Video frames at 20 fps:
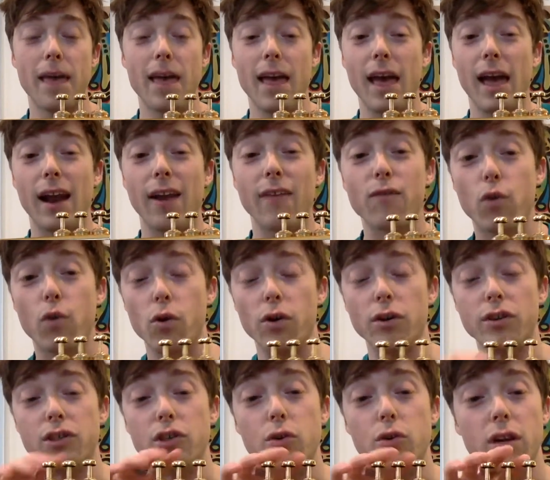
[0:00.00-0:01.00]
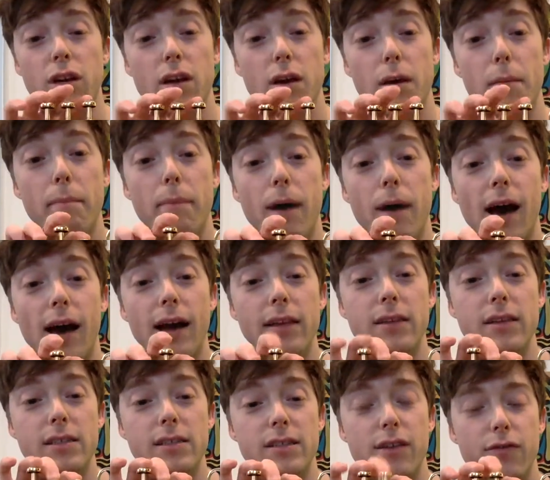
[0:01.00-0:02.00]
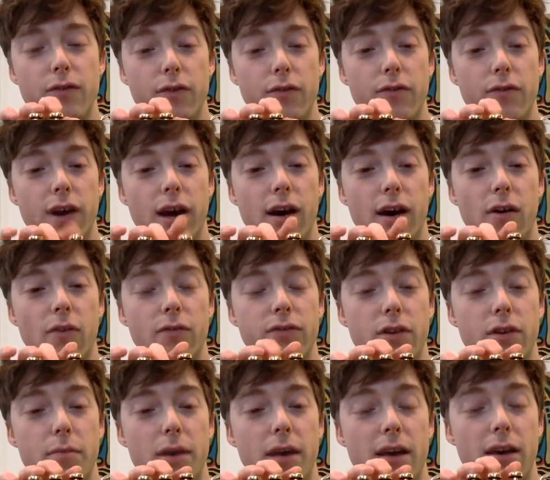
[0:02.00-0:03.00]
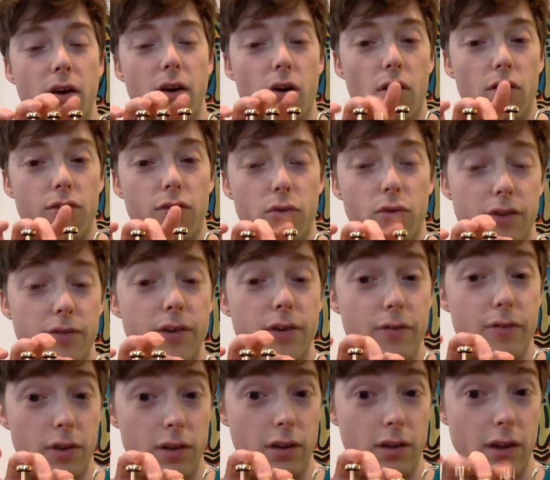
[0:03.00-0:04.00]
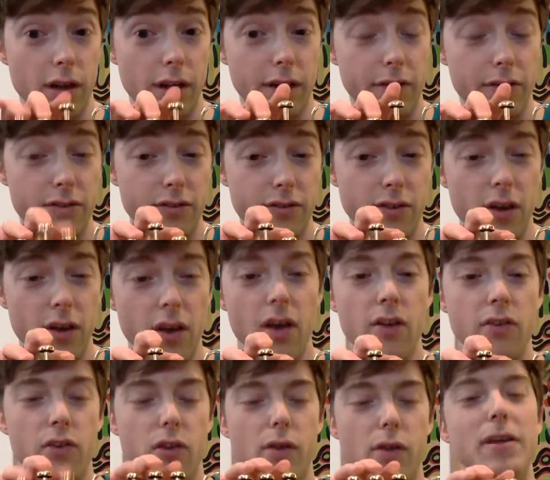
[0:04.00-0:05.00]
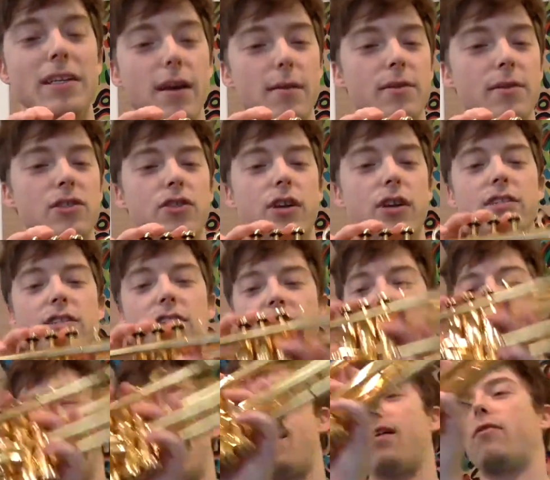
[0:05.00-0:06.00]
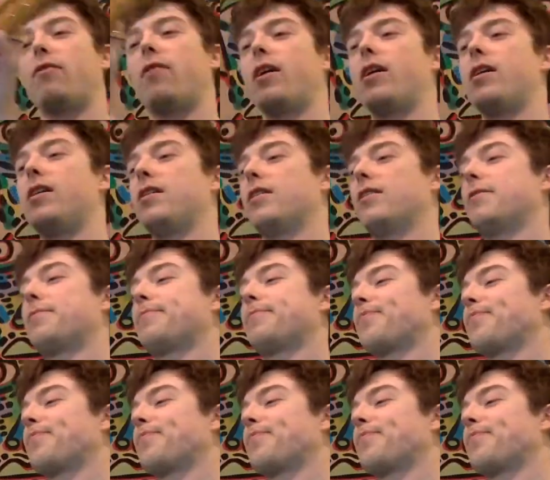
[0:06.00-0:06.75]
And of course, you can combine these different valves to make all sorts of different lengths. So let me demonstrate just that right here.